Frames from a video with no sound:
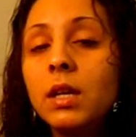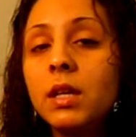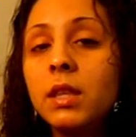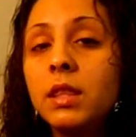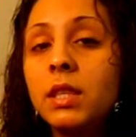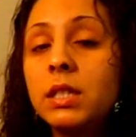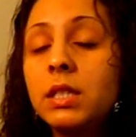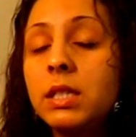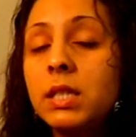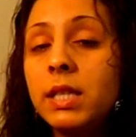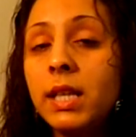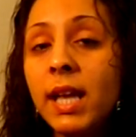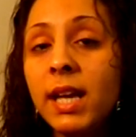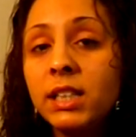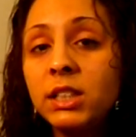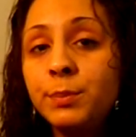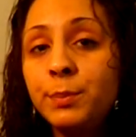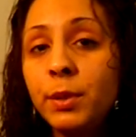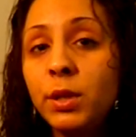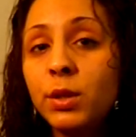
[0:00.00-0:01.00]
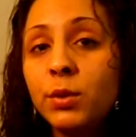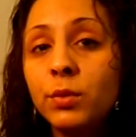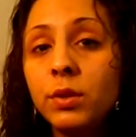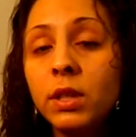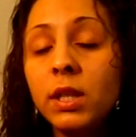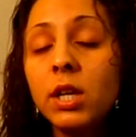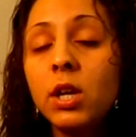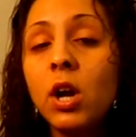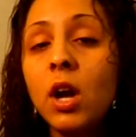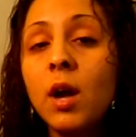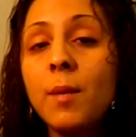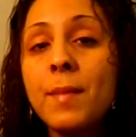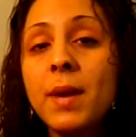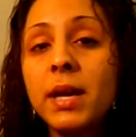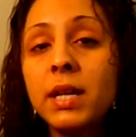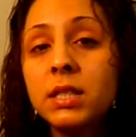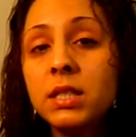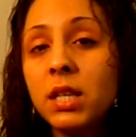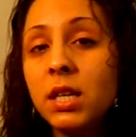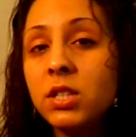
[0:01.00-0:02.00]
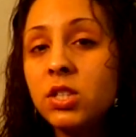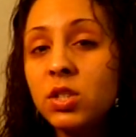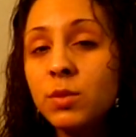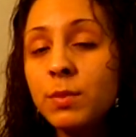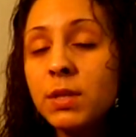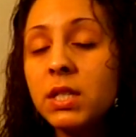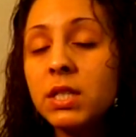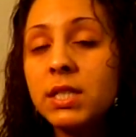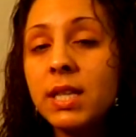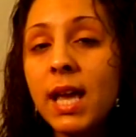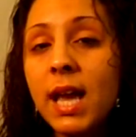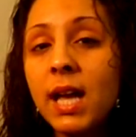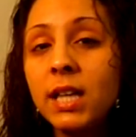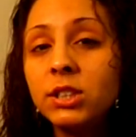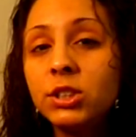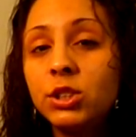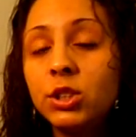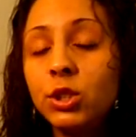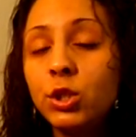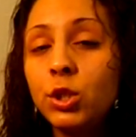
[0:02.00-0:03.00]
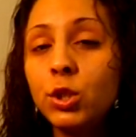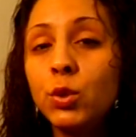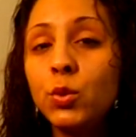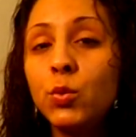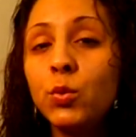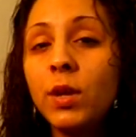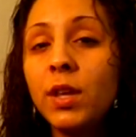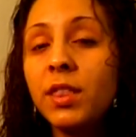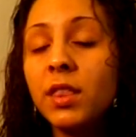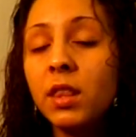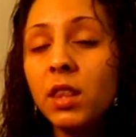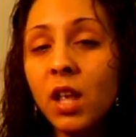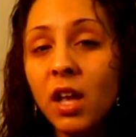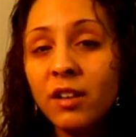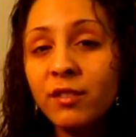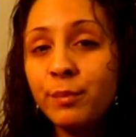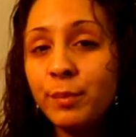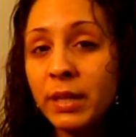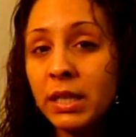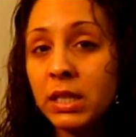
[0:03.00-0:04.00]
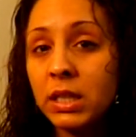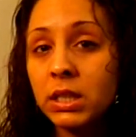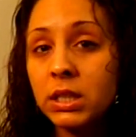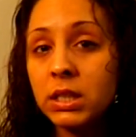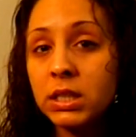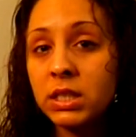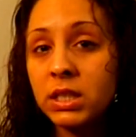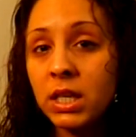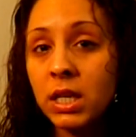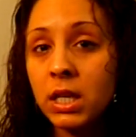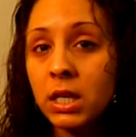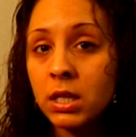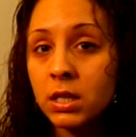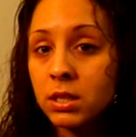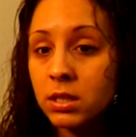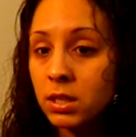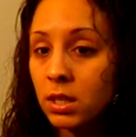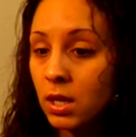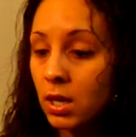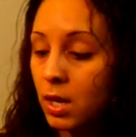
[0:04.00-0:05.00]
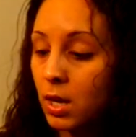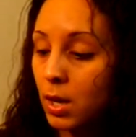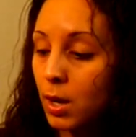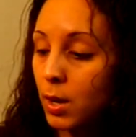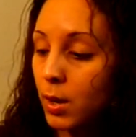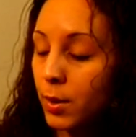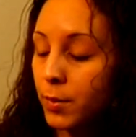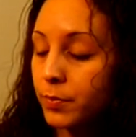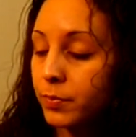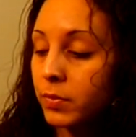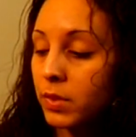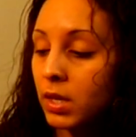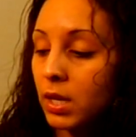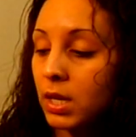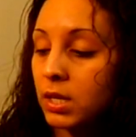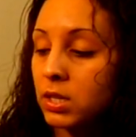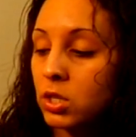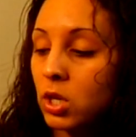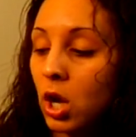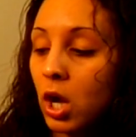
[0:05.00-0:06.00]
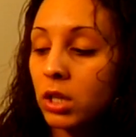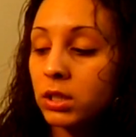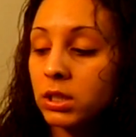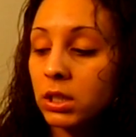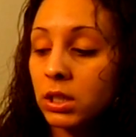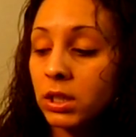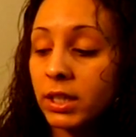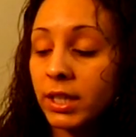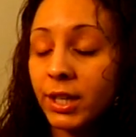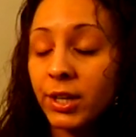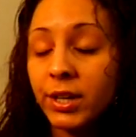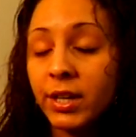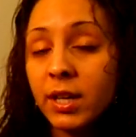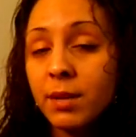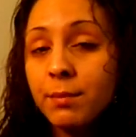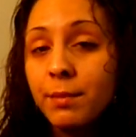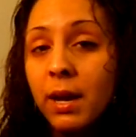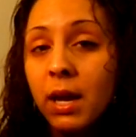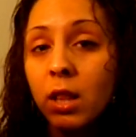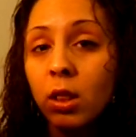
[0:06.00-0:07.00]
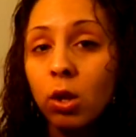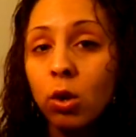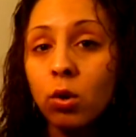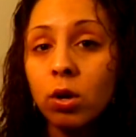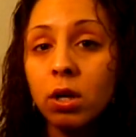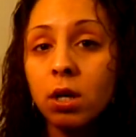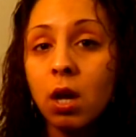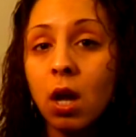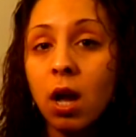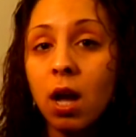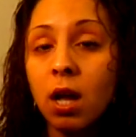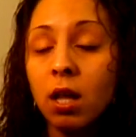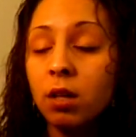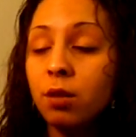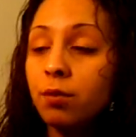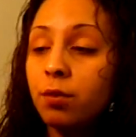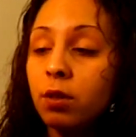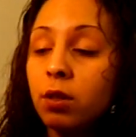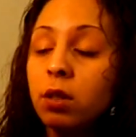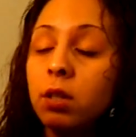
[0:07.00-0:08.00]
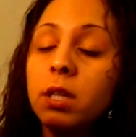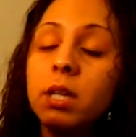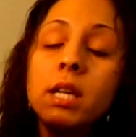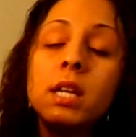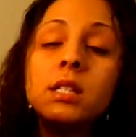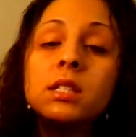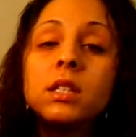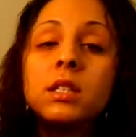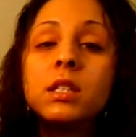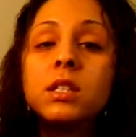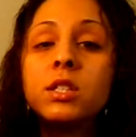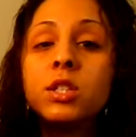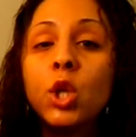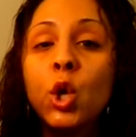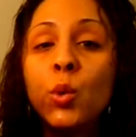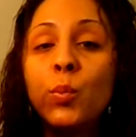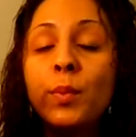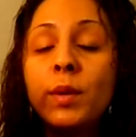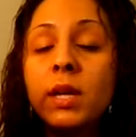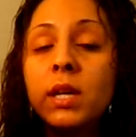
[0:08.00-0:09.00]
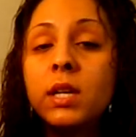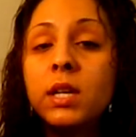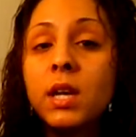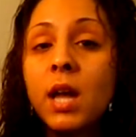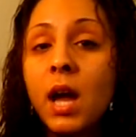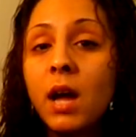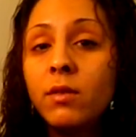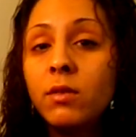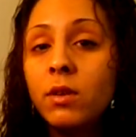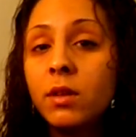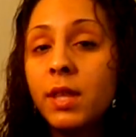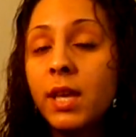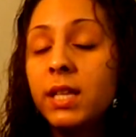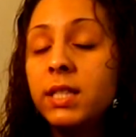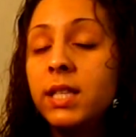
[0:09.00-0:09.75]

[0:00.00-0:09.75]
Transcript: this next book really caught my attention because it has to do with love being a disease. It's called Delirium by Lauren Oliver. It's a dystopian novel that